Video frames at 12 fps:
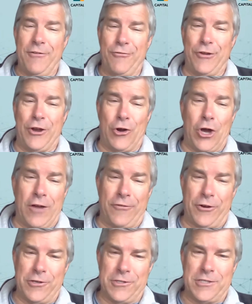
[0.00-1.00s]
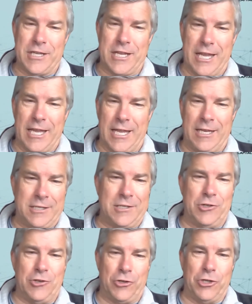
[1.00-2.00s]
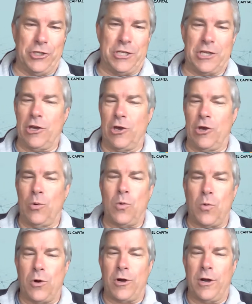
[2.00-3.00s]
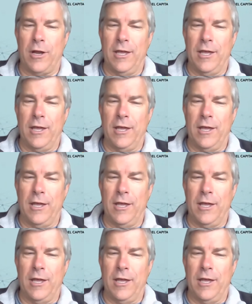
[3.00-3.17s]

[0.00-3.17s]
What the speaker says: fair offers and you're good to go, or